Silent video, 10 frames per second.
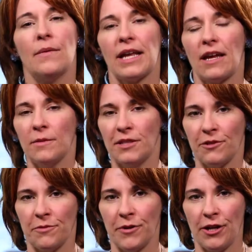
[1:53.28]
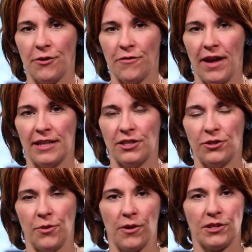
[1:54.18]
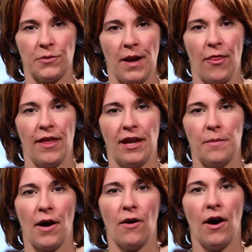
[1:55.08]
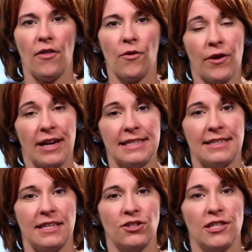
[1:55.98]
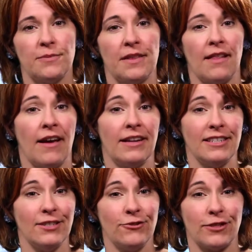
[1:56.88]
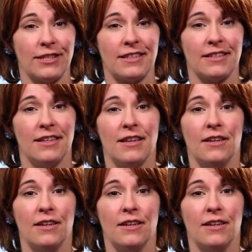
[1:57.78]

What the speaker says: Now, when it comes to promoting your events, you also want to think about other organizations with aligned interests.